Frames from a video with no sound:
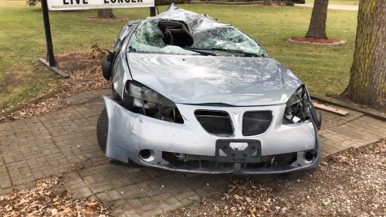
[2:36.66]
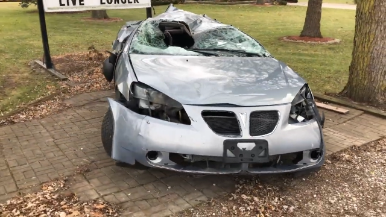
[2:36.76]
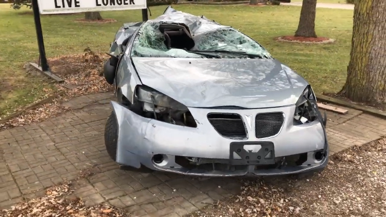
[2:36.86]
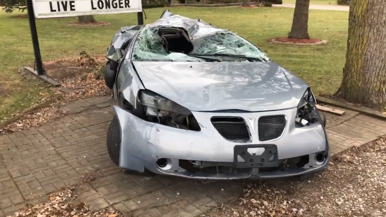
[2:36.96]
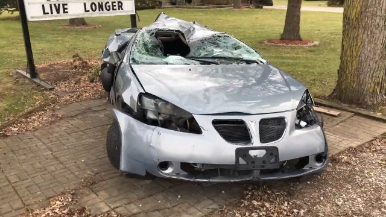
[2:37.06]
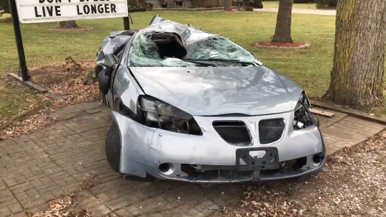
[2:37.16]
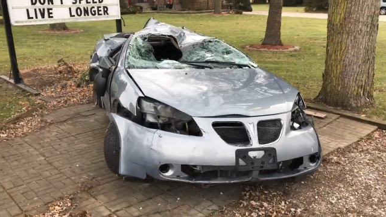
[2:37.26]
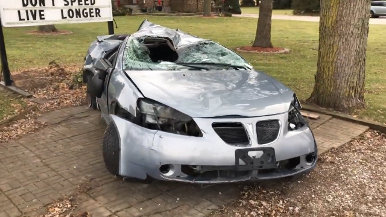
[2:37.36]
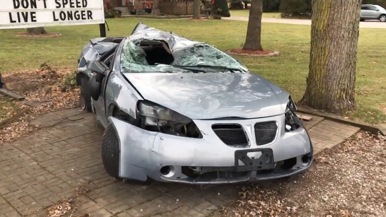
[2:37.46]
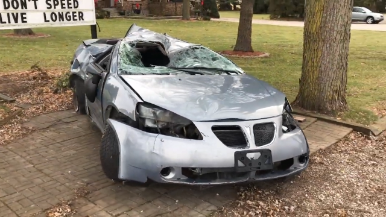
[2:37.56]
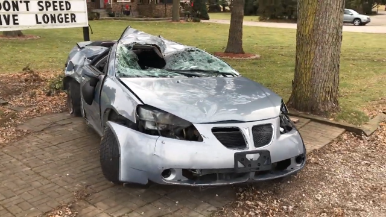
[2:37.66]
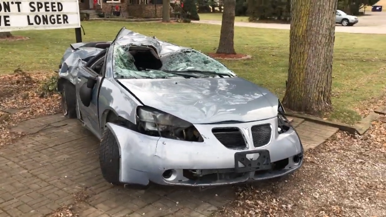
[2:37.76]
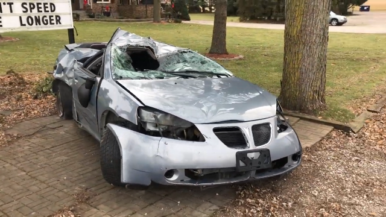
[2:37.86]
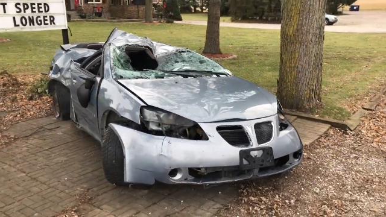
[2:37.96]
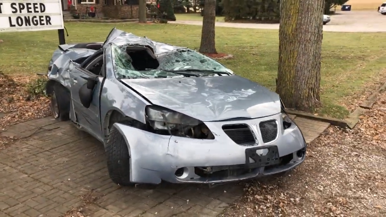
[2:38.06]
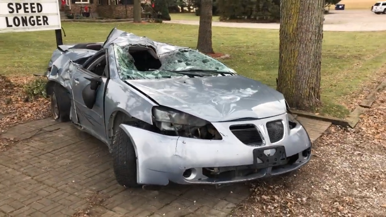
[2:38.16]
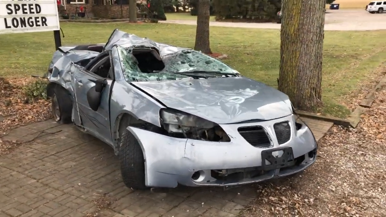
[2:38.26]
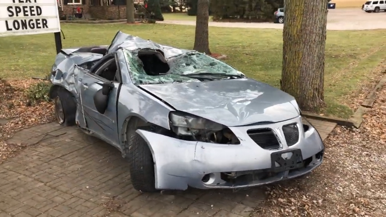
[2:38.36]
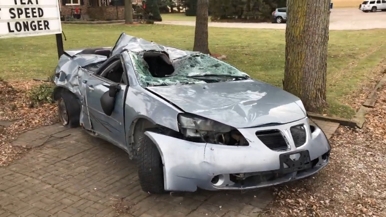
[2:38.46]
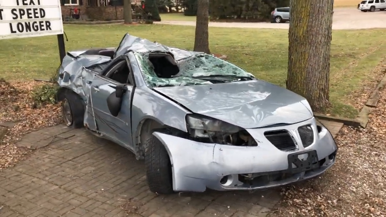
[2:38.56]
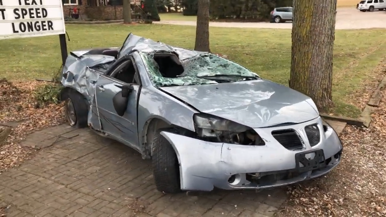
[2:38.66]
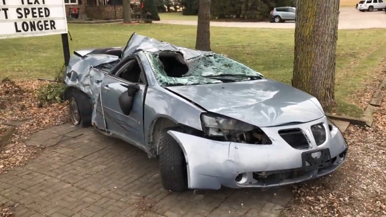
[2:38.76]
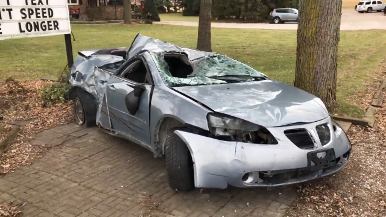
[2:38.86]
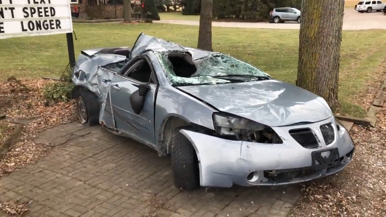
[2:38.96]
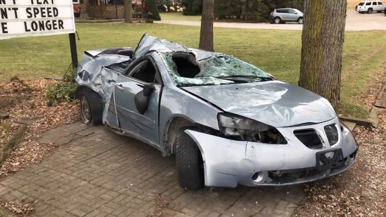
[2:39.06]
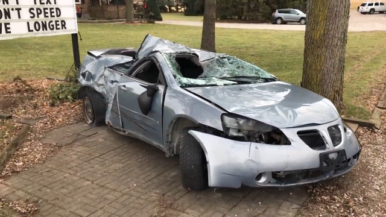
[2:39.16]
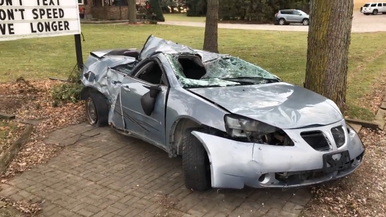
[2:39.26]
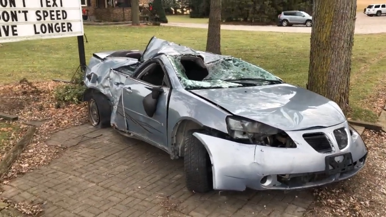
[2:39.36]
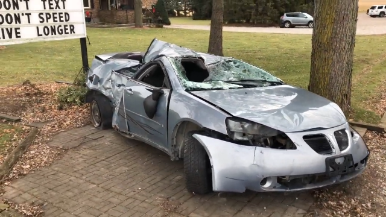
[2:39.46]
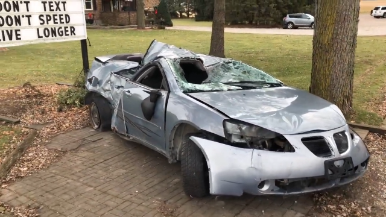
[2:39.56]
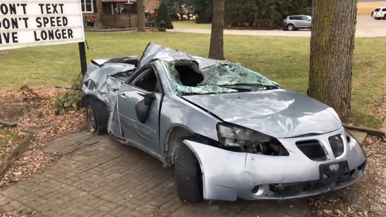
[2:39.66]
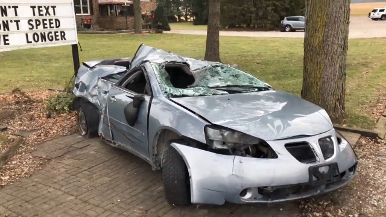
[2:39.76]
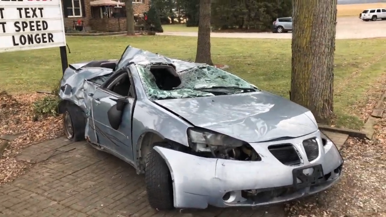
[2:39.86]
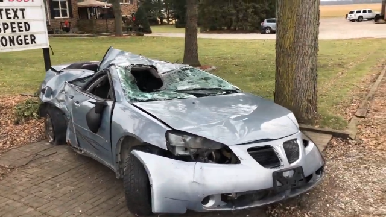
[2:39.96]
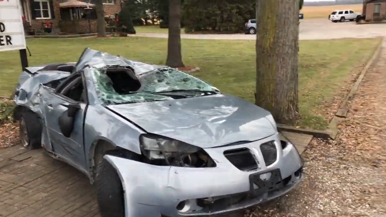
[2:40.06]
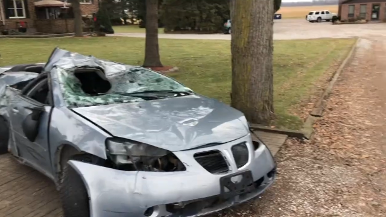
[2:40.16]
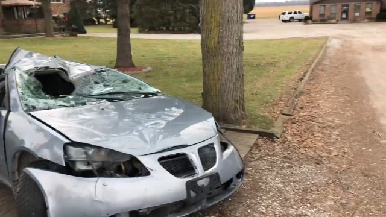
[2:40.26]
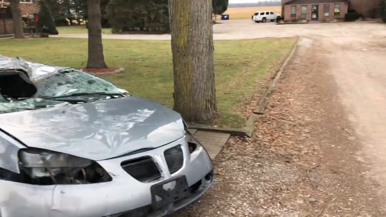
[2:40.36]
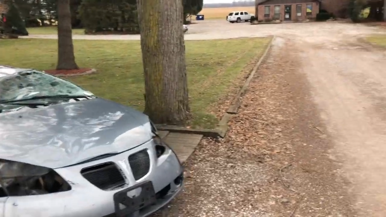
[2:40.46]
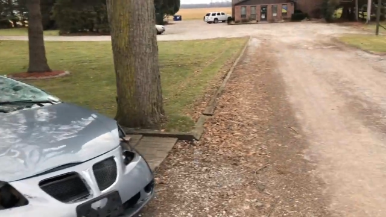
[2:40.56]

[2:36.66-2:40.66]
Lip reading: [unreadable: no face in view]